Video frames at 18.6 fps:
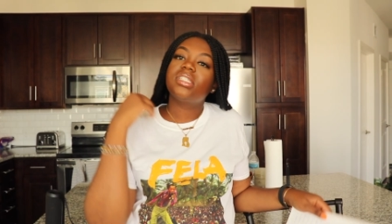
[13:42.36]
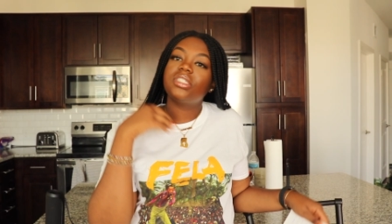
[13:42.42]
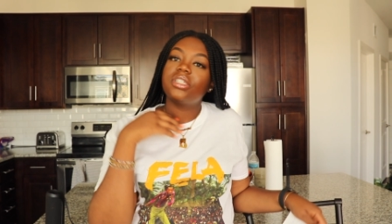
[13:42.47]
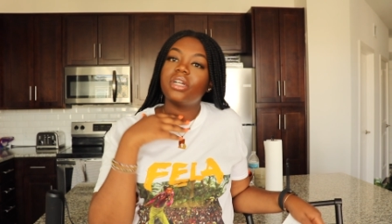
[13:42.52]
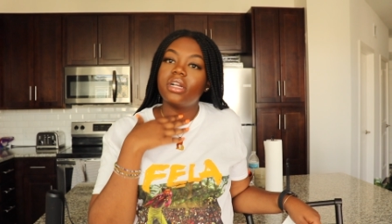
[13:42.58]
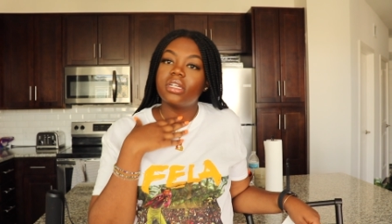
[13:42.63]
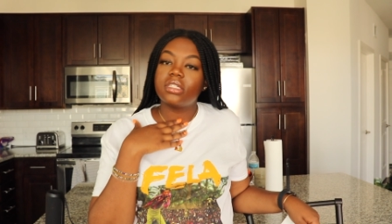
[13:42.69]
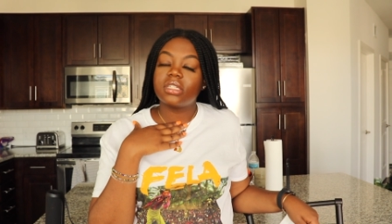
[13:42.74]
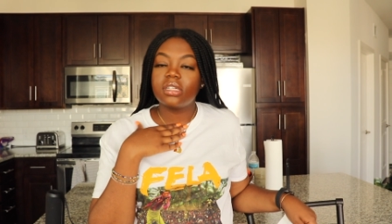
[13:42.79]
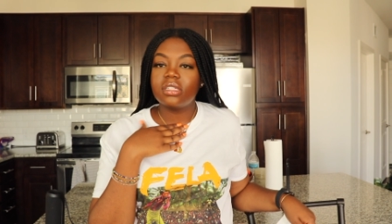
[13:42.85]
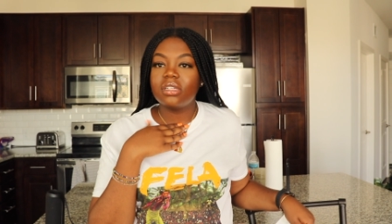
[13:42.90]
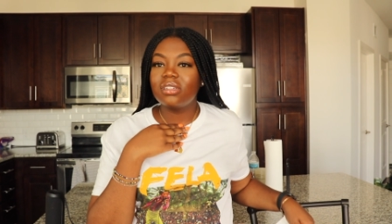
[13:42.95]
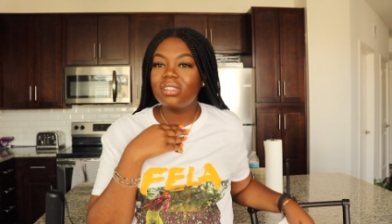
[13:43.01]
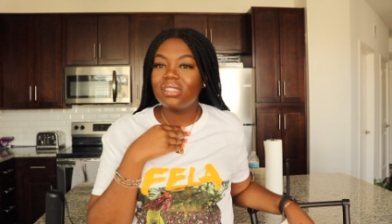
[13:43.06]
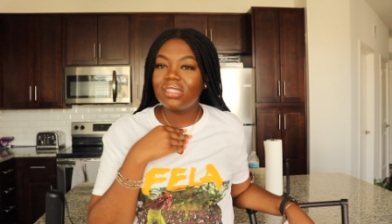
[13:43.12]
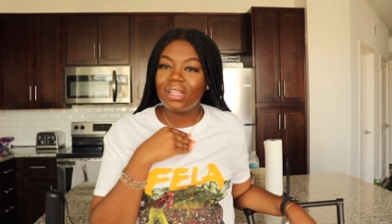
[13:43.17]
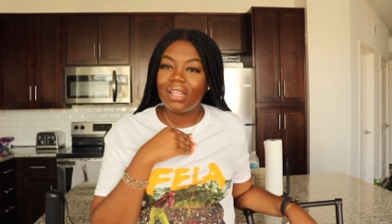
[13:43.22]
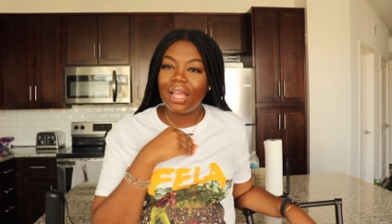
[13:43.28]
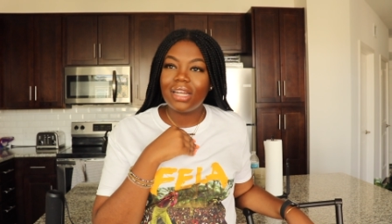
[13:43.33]
to church, because there's
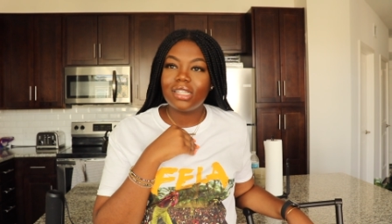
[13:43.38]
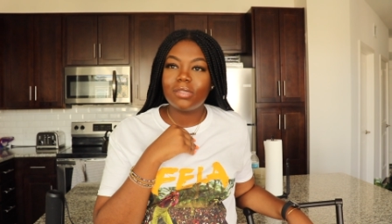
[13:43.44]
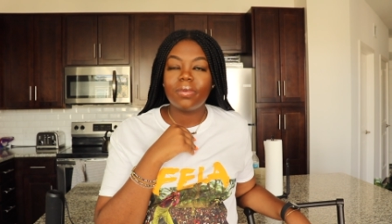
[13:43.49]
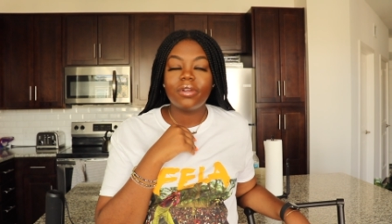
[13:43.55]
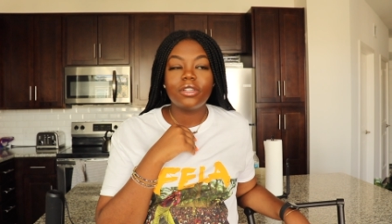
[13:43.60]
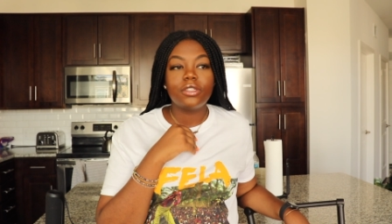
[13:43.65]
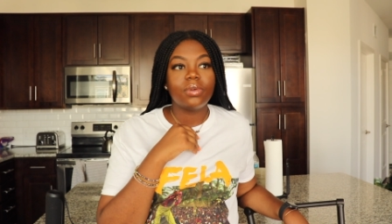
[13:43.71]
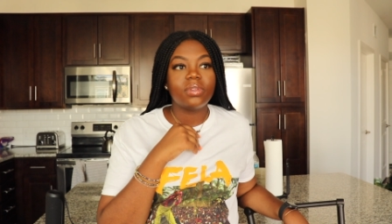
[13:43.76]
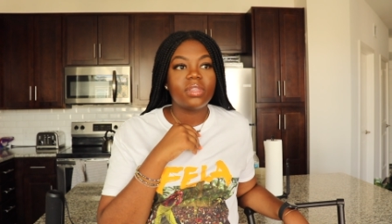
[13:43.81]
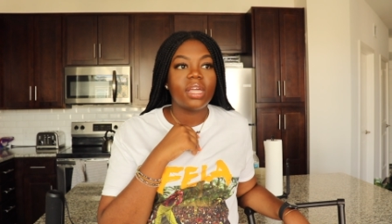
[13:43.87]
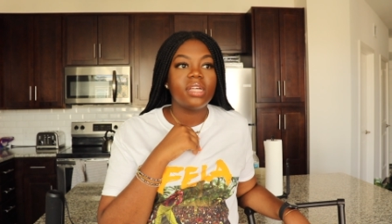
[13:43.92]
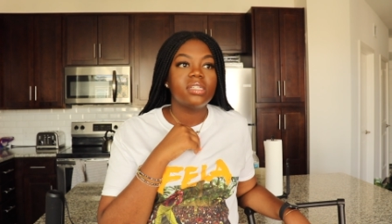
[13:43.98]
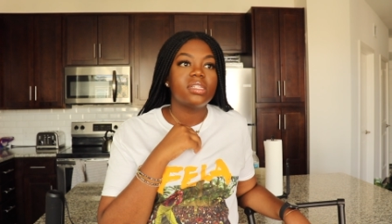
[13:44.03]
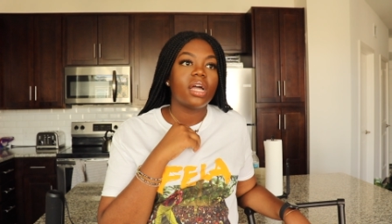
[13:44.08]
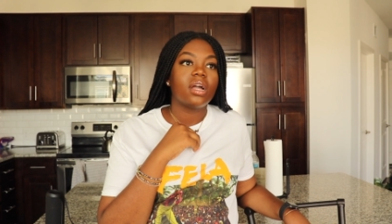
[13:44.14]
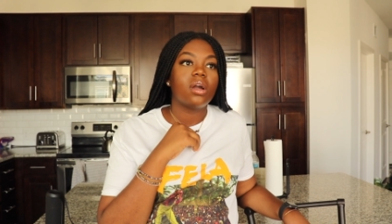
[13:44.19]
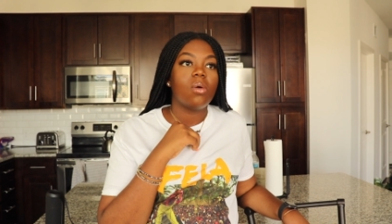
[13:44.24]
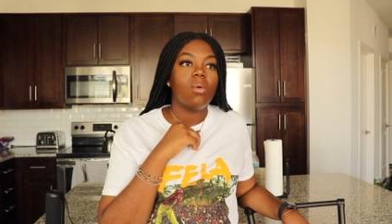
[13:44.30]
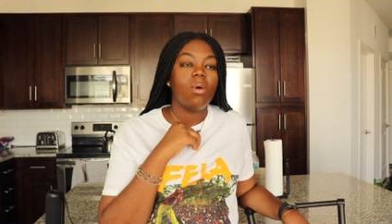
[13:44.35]
just a lot of spiritual things
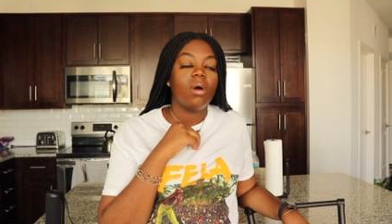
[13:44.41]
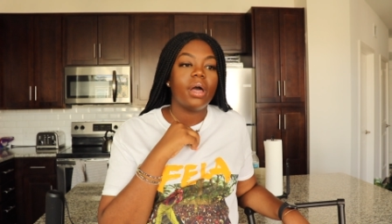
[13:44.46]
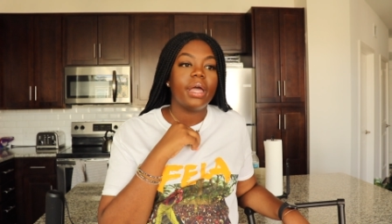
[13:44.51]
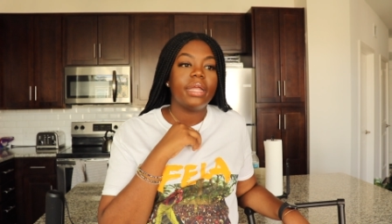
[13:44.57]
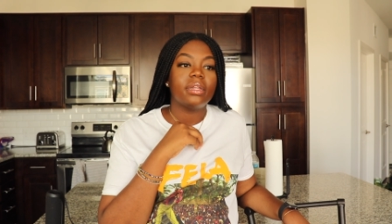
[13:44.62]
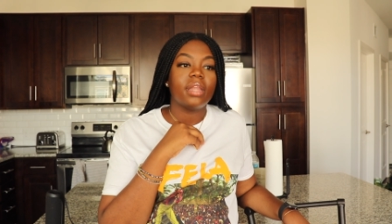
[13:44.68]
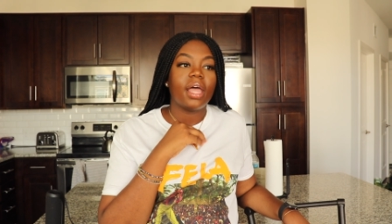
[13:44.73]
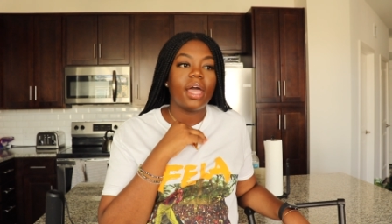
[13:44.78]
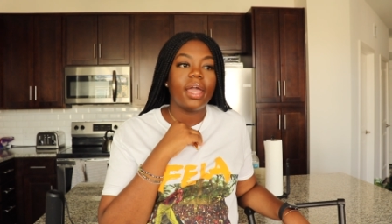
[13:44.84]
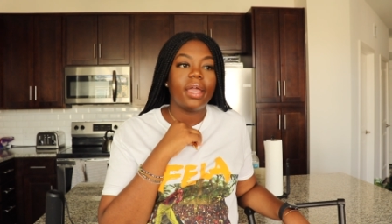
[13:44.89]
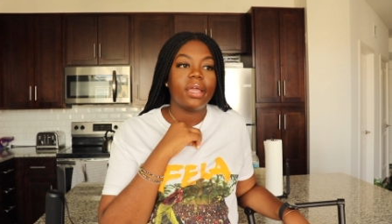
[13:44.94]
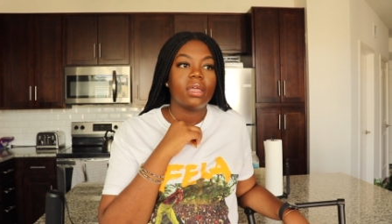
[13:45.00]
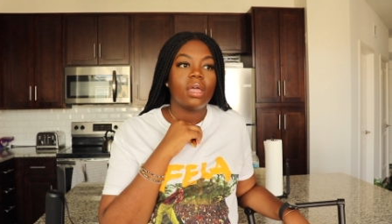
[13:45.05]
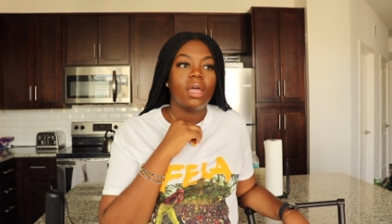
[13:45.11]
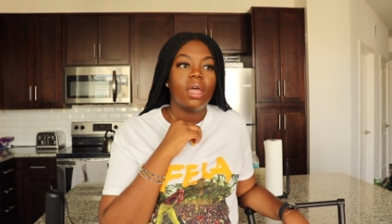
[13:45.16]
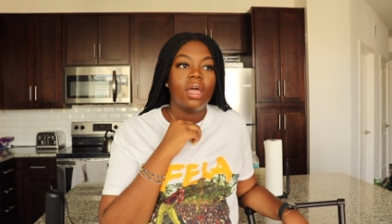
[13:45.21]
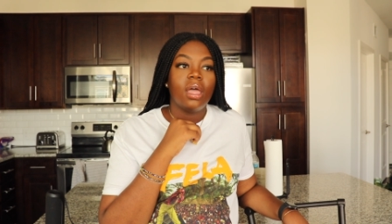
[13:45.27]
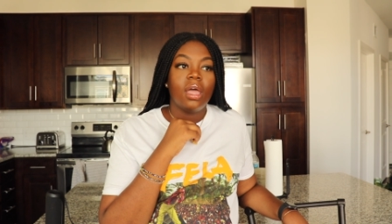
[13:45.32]
that go on, like,